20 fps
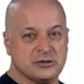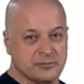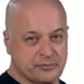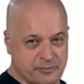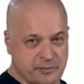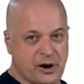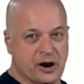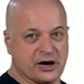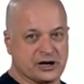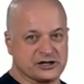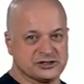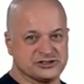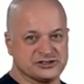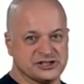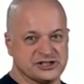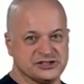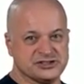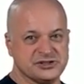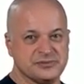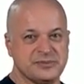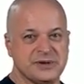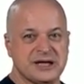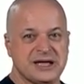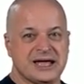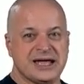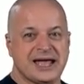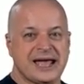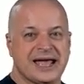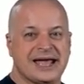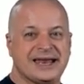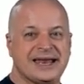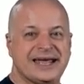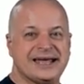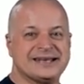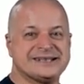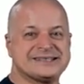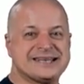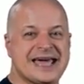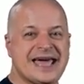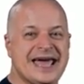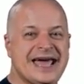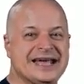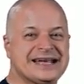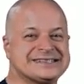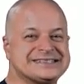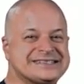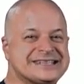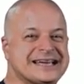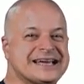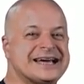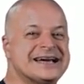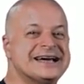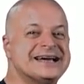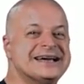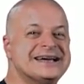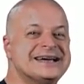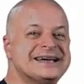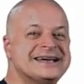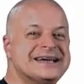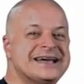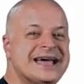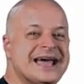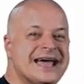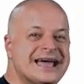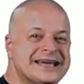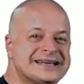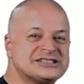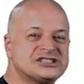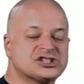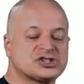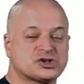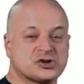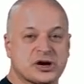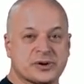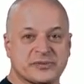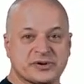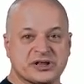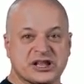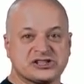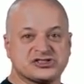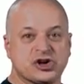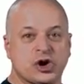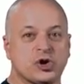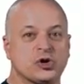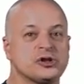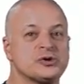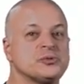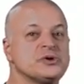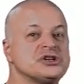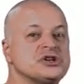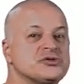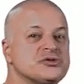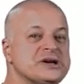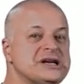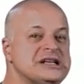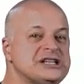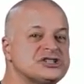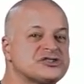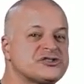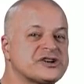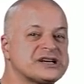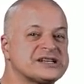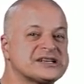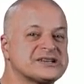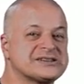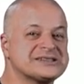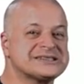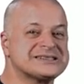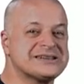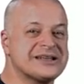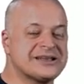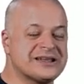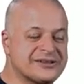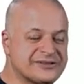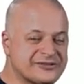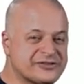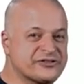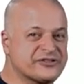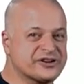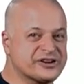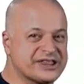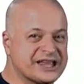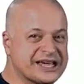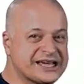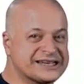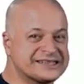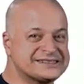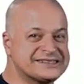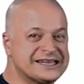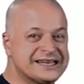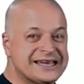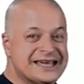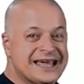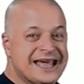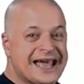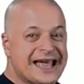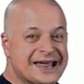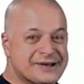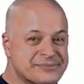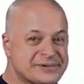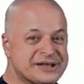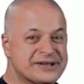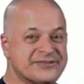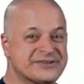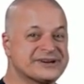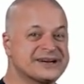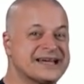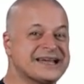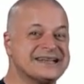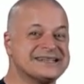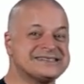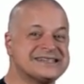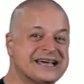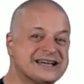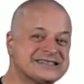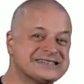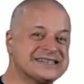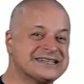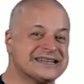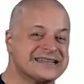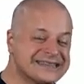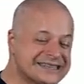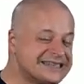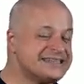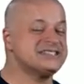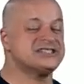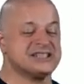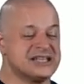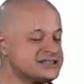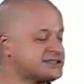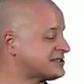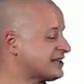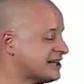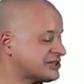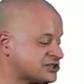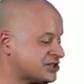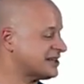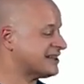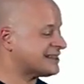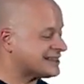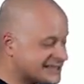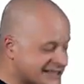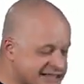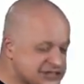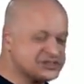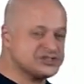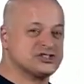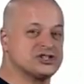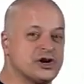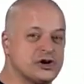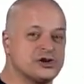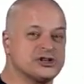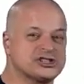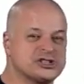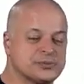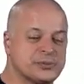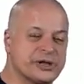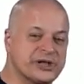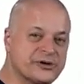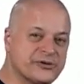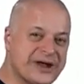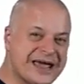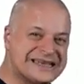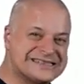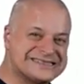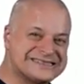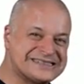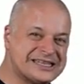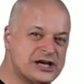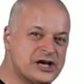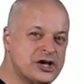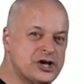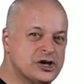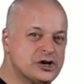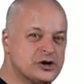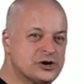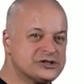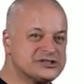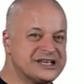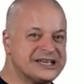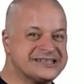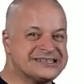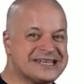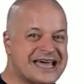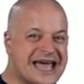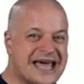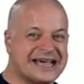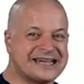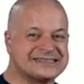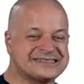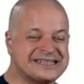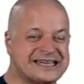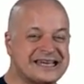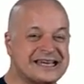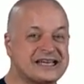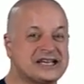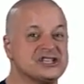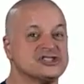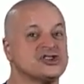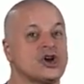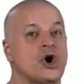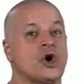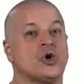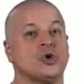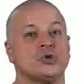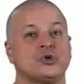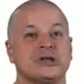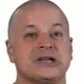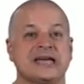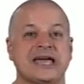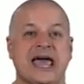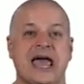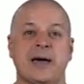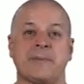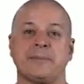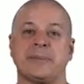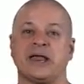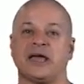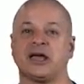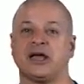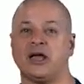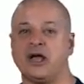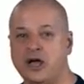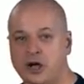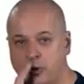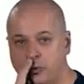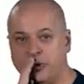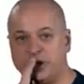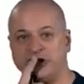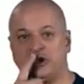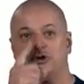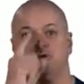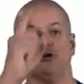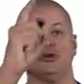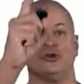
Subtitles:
Parkinsonism. And ataxia is a tremor that's only when you reach for things. And believe it or not, it's actually the least noticeable at rest, because ataxia is only happening when you